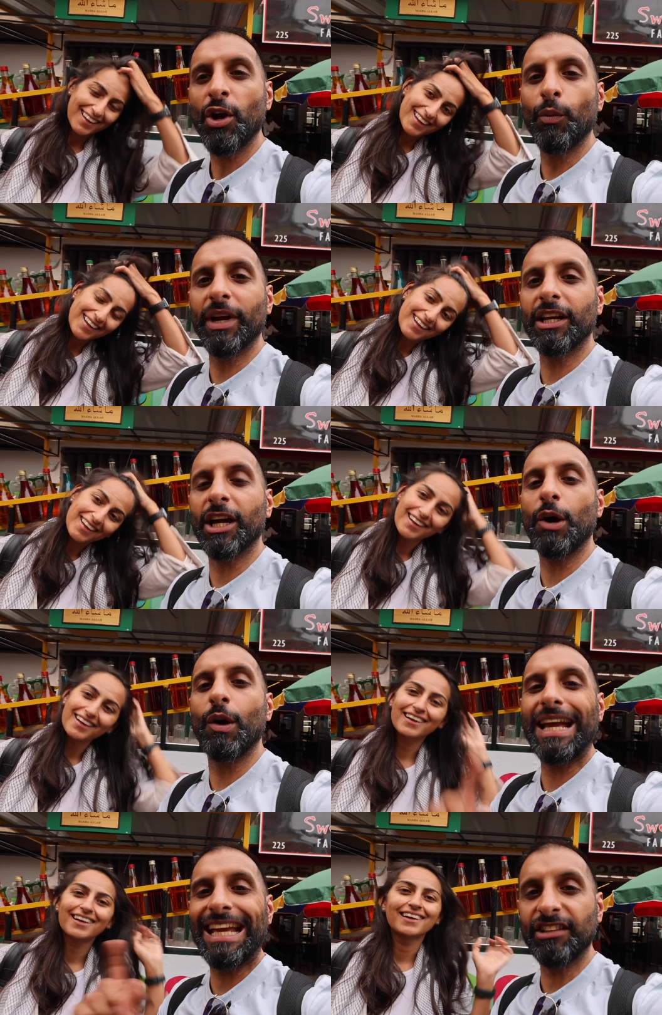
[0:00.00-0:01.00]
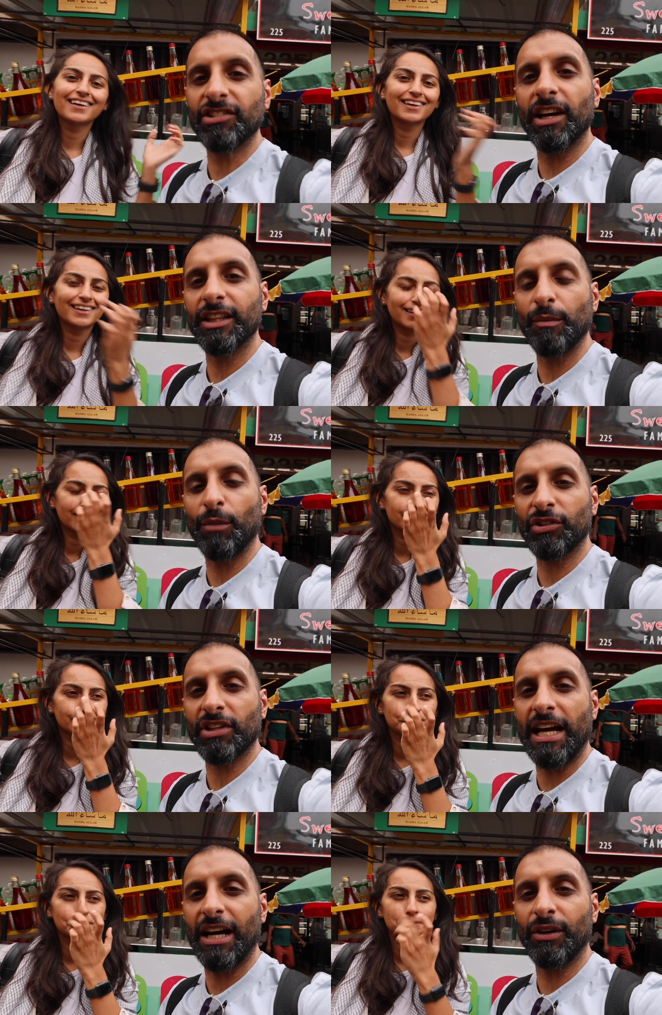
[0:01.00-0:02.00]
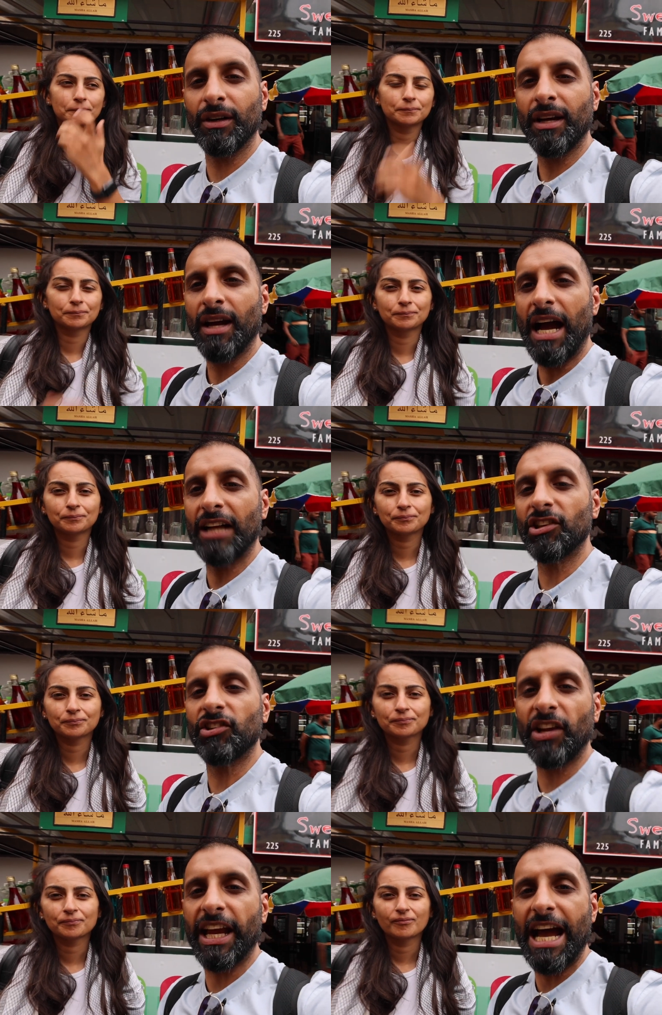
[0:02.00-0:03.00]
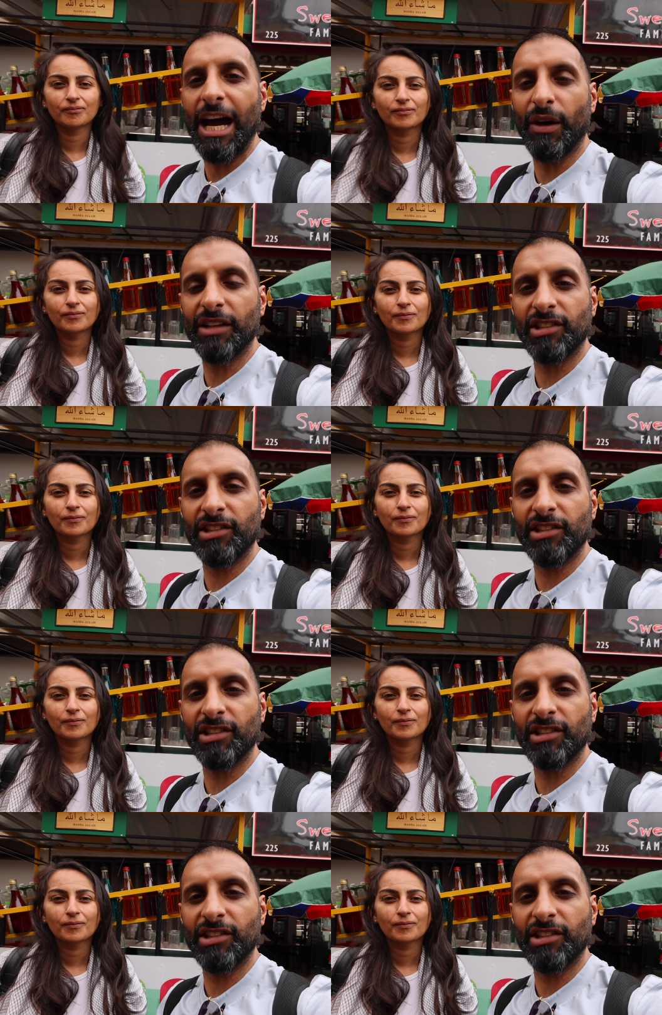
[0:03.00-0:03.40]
Speaker 1: We're gonna go inside the mosque now and just check it out and